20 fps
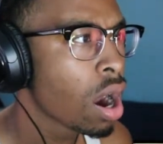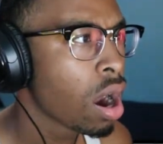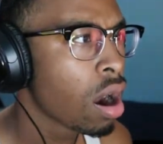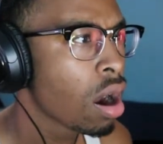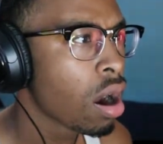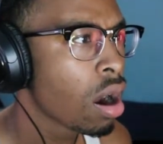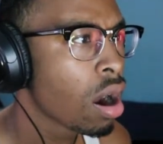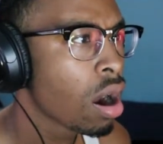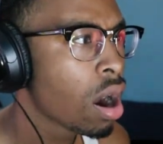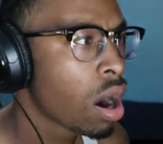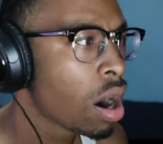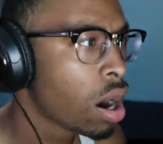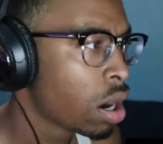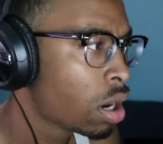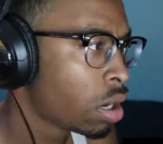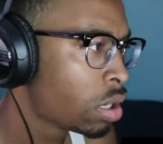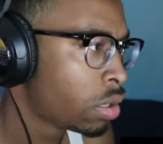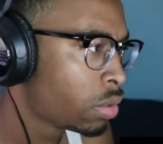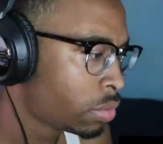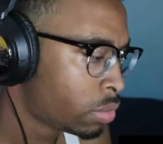Anyone
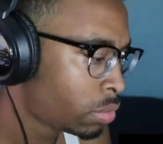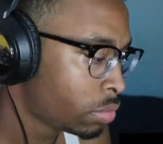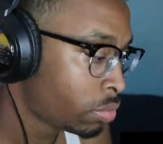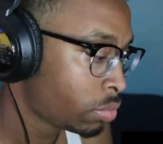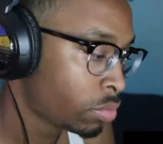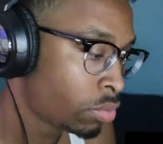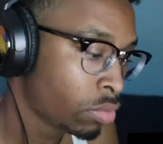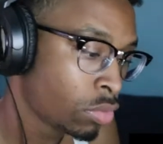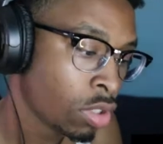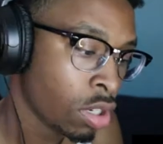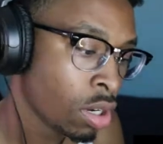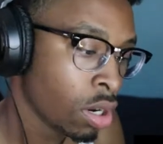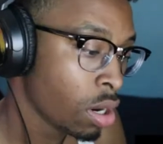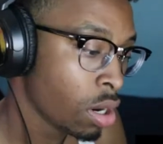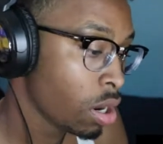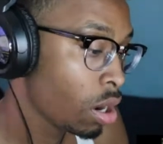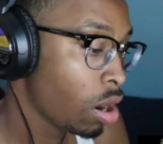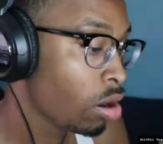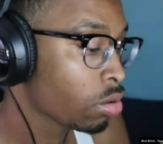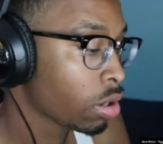who questions
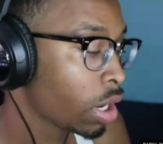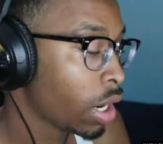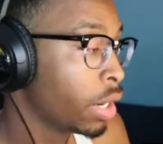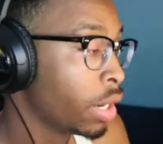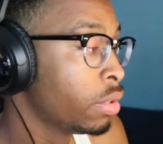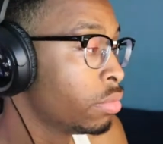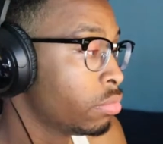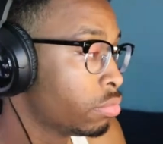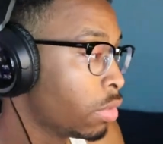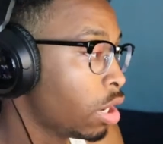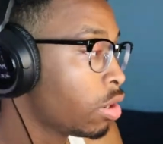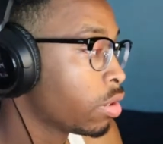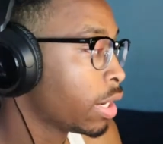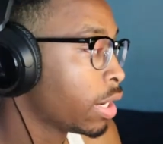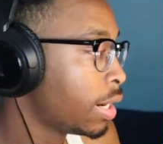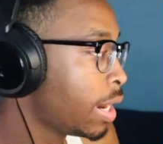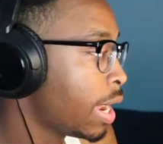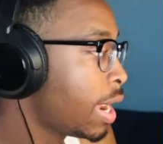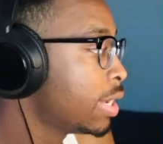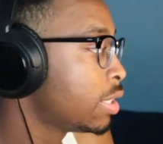this. Okay, okay,
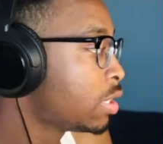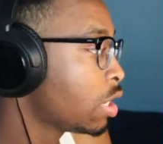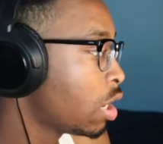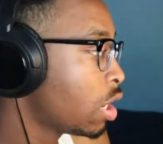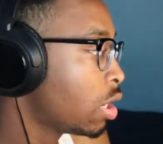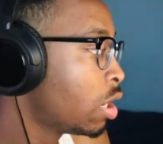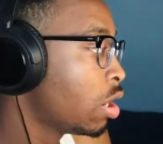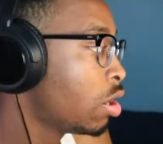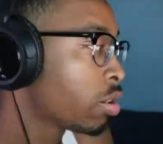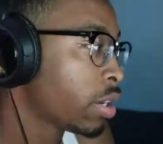now he talk.